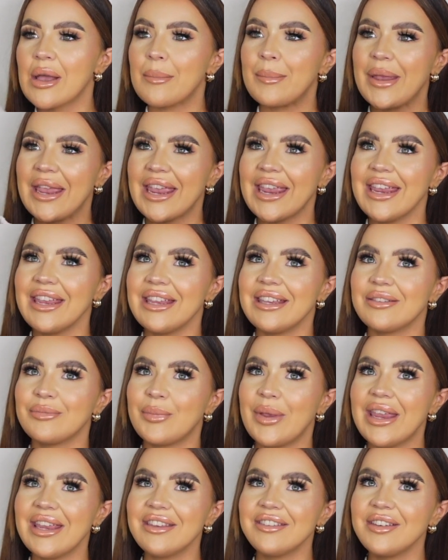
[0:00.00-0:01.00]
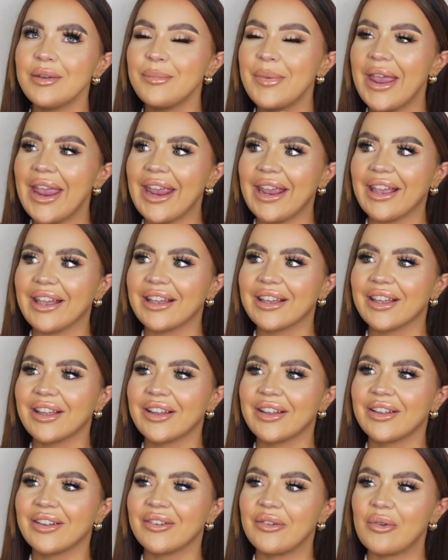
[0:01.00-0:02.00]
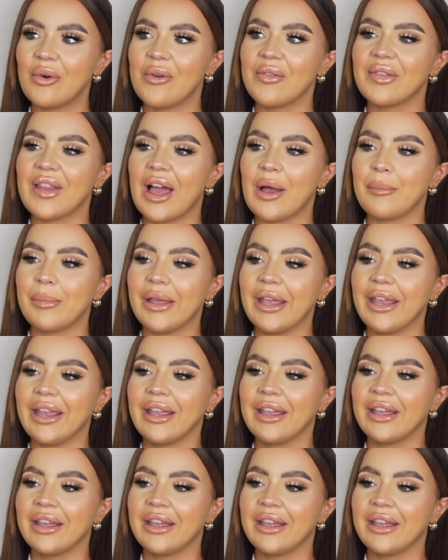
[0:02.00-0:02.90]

Peachy pink, what would that be?